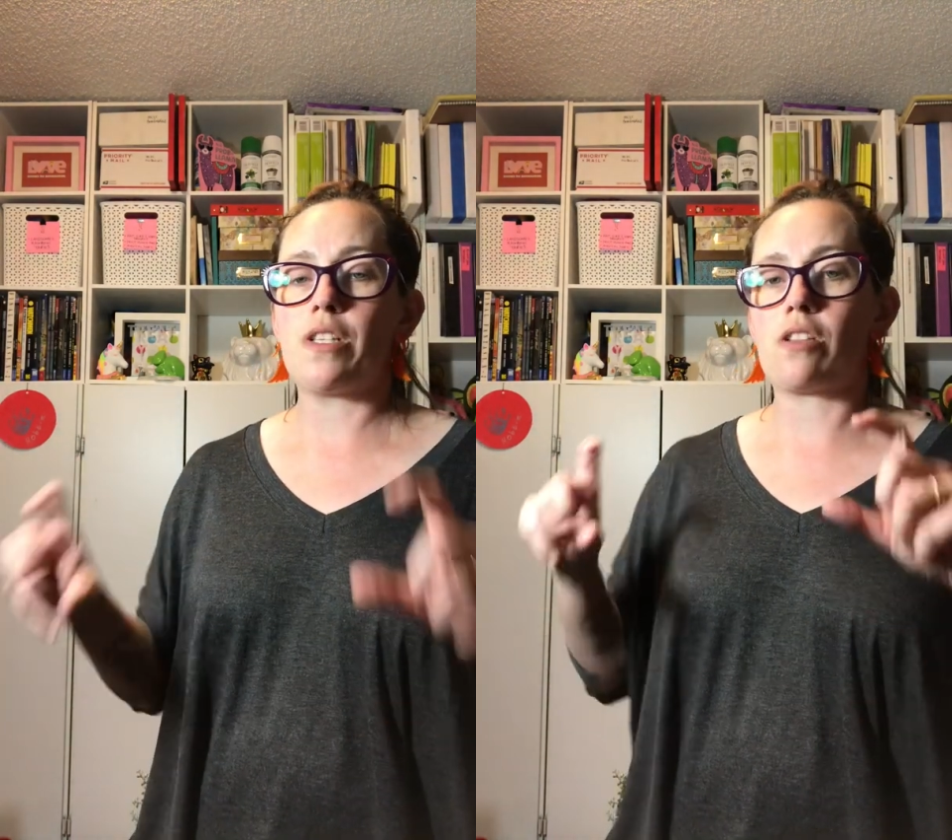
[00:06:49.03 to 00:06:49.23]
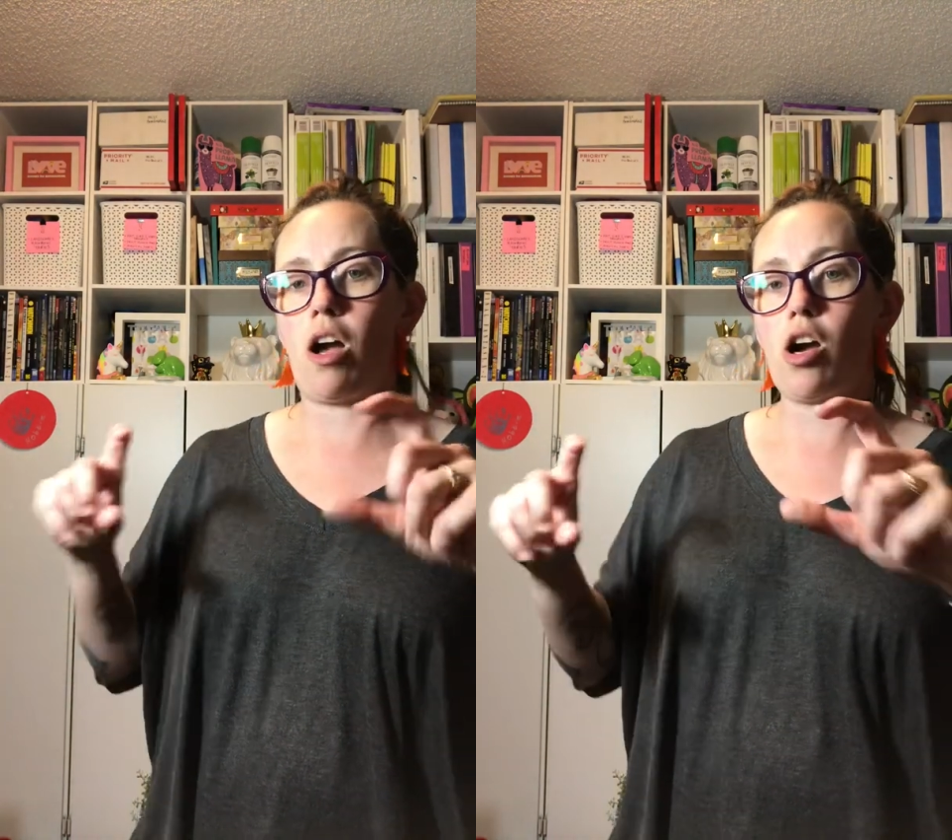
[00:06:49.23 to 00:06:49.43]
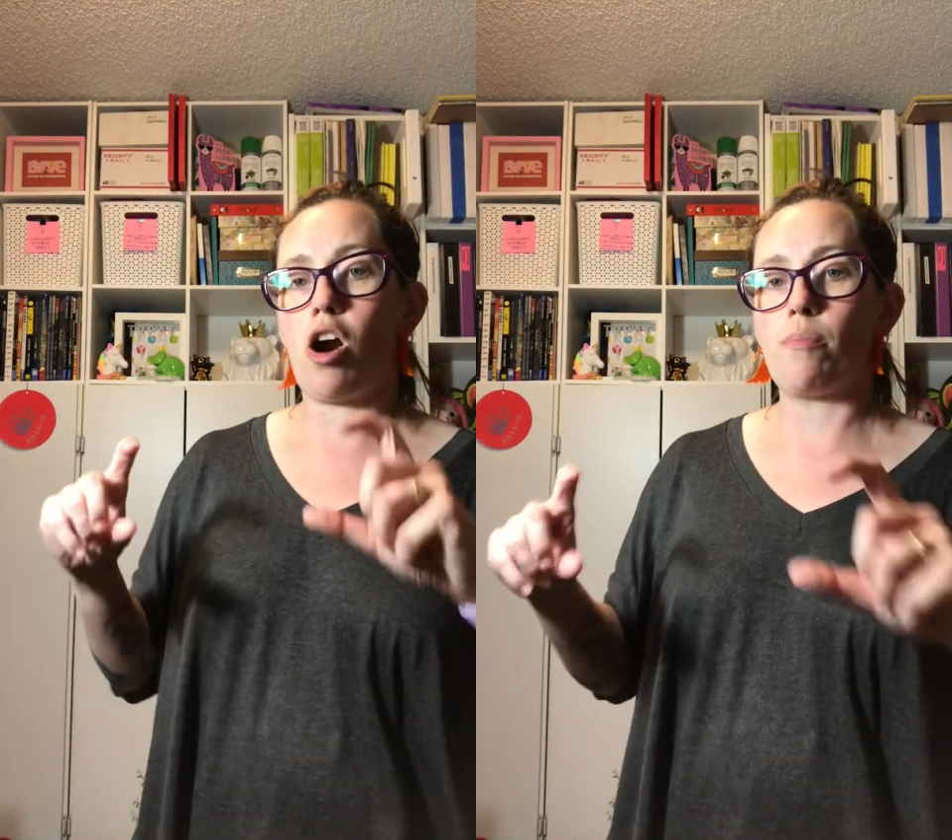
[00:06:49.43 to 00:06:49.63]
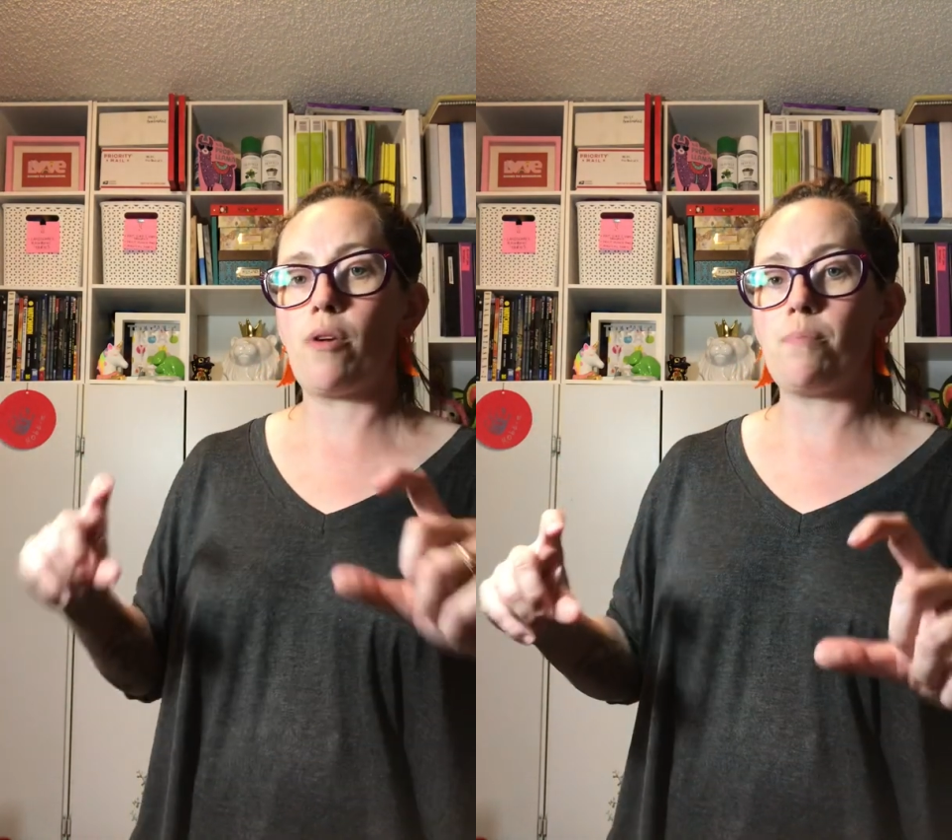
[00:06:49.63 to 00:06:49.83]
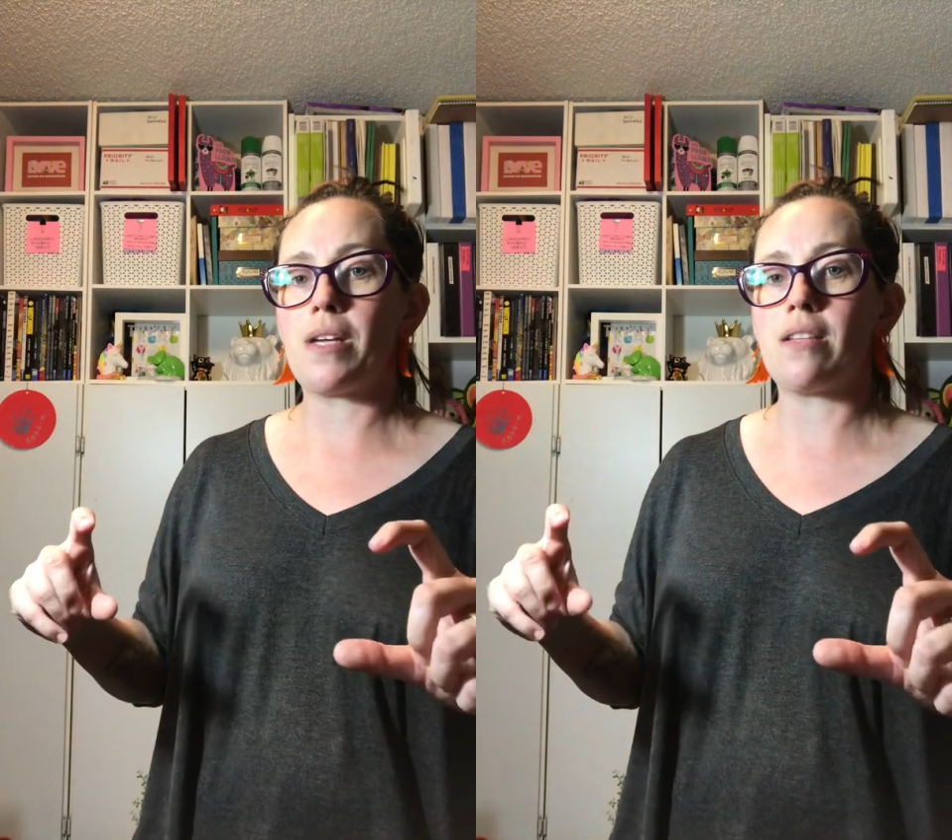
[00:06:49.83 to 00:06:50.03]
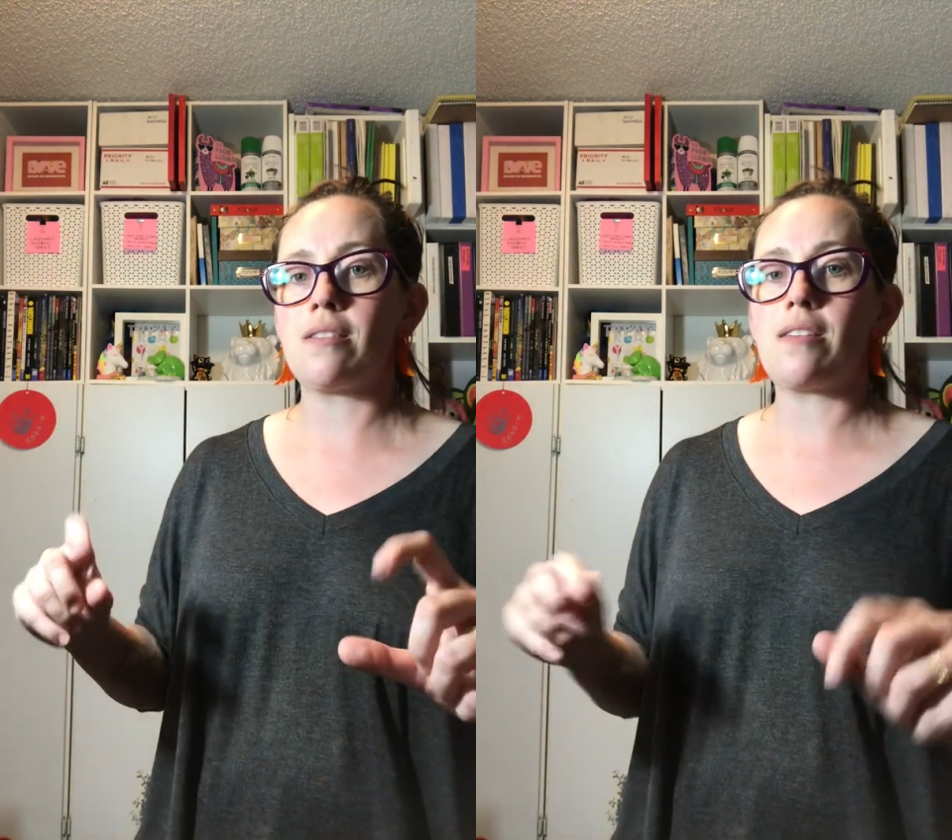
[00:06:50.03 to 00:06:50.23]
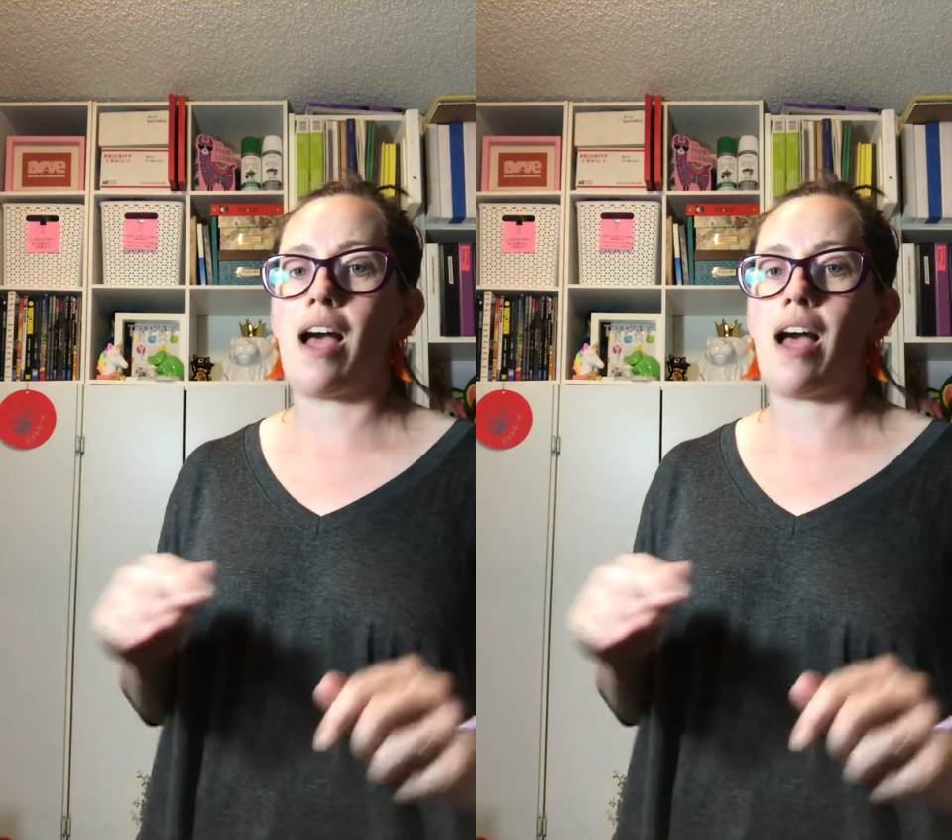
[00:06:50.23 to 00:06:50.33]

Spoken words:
It's got cardboard bins.